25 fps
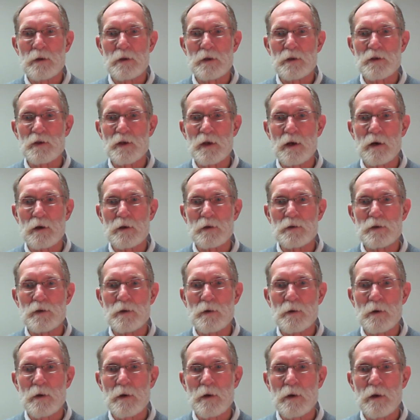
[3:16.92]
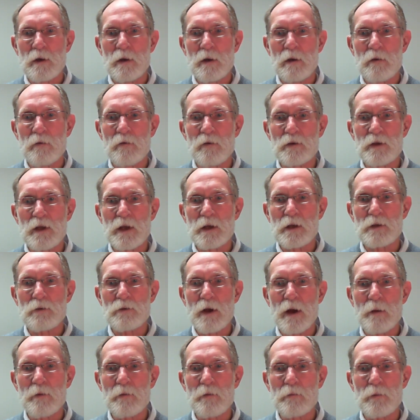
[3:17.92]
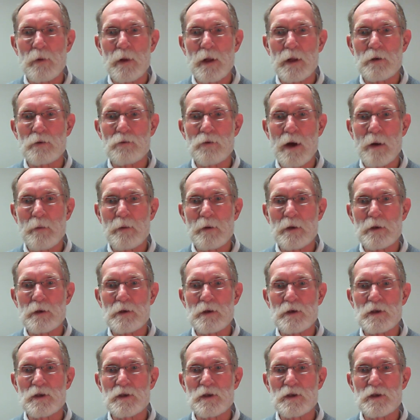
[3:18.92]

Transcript: the cells. If you take a drop of blood and drop it into